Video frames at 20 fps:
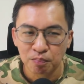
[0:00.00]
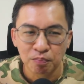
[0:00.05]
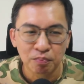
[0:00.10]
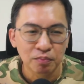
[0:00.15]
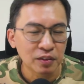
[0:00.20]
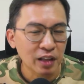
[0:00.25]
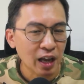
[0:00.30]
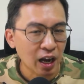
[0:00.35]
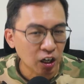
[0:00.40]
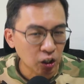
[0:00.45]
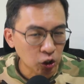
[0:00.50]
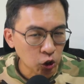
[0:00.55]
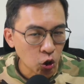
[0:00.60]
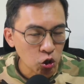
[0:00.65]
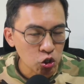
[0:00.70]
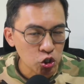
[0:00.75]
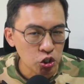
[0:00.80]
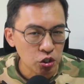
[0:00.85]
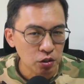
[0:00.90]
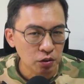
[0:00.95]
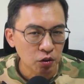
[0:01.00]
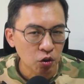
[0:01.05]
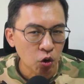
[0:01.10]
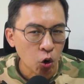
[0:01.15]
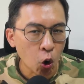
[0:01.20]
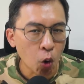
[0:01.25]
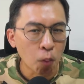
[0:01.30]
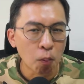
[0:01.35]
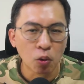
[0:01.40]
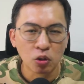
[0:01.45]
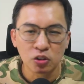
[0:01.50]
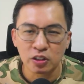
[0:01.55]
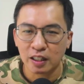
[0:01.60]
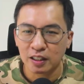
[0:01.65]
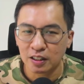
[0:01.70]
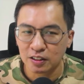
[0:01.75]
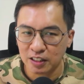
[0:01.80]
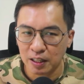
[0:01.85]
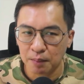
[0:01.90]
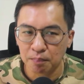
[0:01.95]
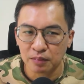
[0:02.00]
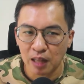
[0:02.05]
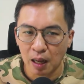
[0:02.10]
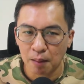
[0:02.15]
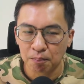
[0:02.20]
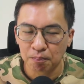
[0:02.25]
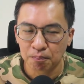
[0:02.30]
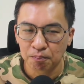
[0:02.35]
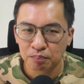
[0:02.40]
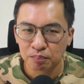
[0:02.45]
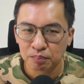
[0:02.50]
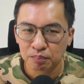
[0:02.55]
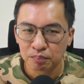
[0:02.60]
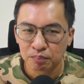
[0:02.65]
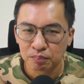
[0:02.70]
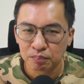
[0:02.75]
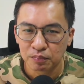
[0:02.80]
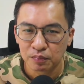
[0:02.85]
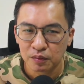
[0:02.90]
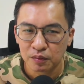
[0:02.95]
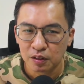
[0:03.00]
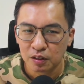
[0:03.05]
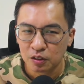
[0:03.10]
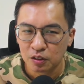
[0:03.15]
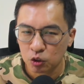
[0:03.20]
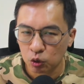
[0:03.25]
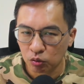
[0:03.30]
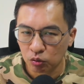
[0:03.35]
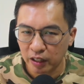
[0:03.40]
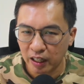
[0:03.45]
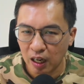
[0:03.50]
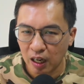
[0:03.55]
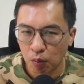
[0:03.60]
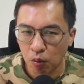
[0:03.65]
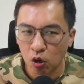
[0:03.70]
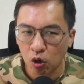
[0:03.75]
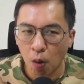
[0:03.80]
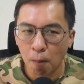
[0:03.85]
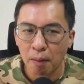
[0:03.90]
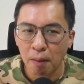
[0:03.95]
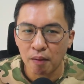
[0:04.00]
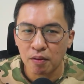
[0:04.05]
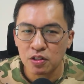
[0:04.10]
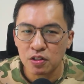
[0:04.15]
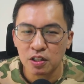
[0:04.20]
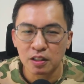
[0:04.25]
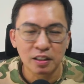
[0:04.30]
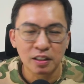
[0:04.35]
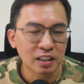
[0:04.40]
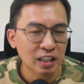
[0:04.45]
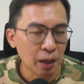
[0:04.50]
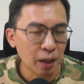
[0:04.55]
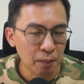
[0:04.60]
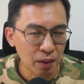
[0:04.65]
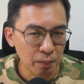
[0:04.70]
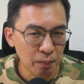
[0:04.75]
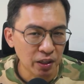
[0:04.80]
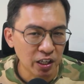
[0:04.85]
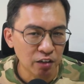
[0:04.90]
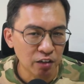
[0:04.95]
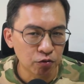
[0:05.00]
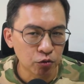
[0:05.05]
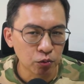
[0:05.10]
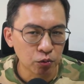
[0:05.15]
They are launched almost at the same time, so that our comparison can be meaningful.